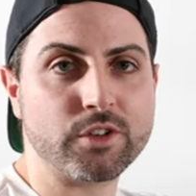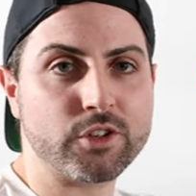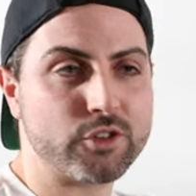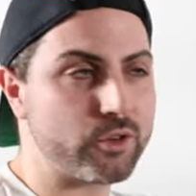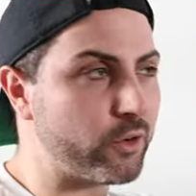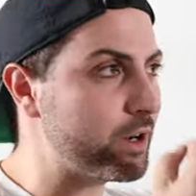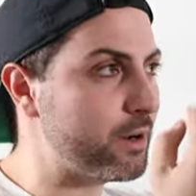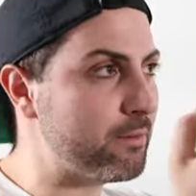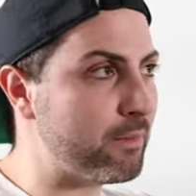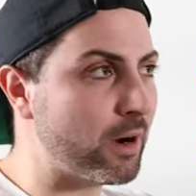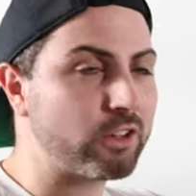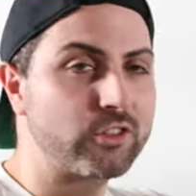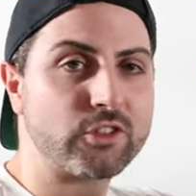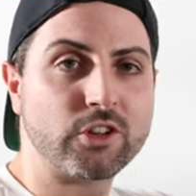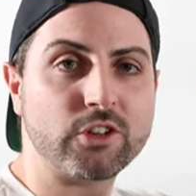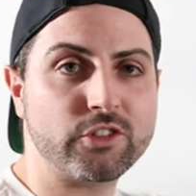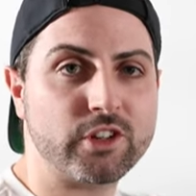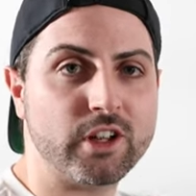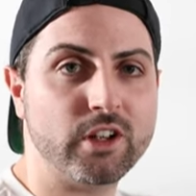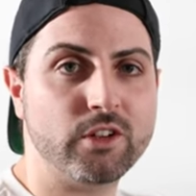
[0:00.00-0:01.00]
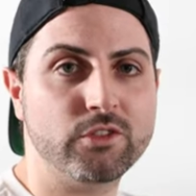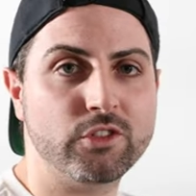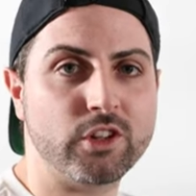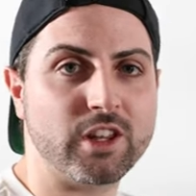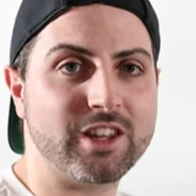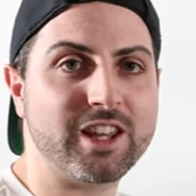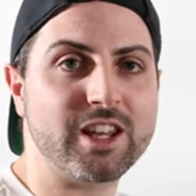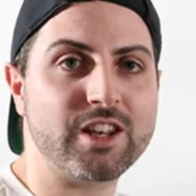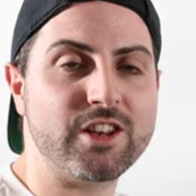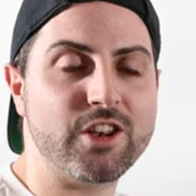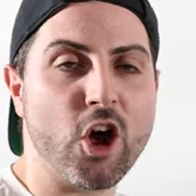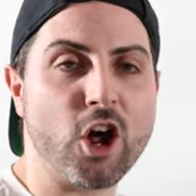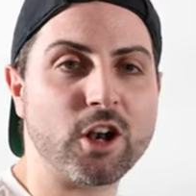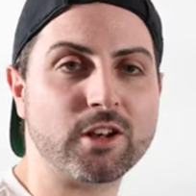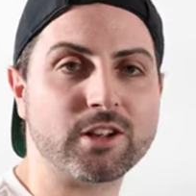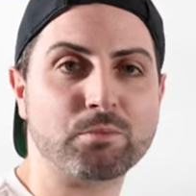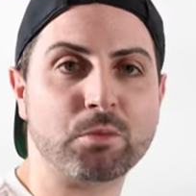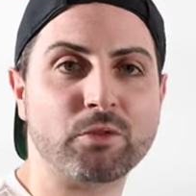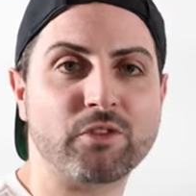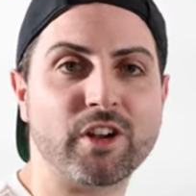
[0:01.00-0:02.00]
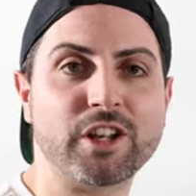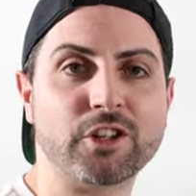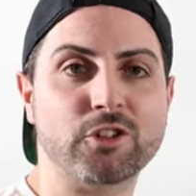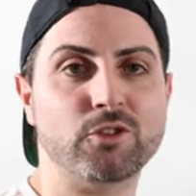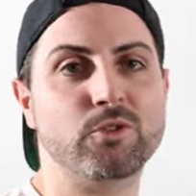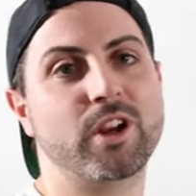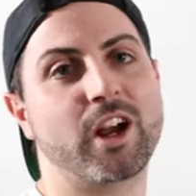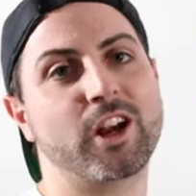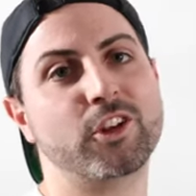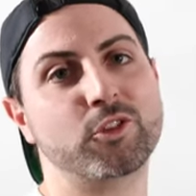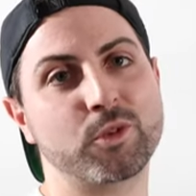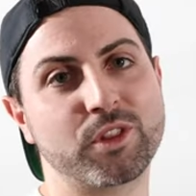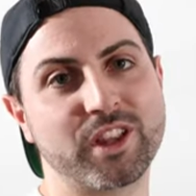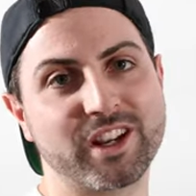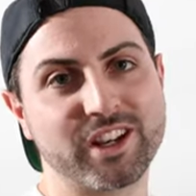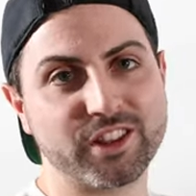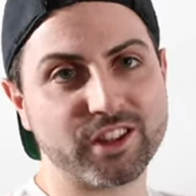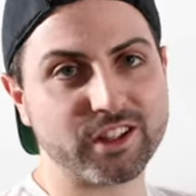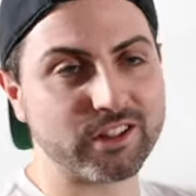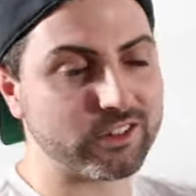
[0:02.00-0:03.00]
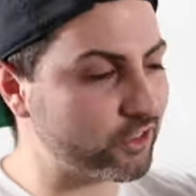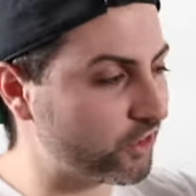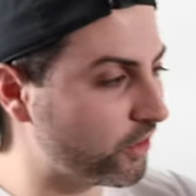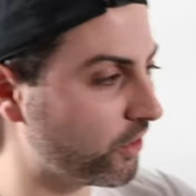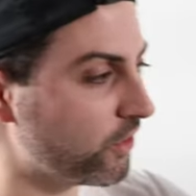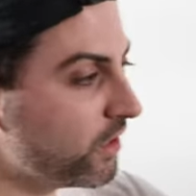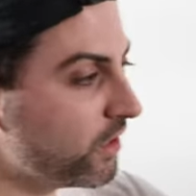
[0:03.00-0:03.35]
inventory amongst ourselves and then not providing you guys with anything. So.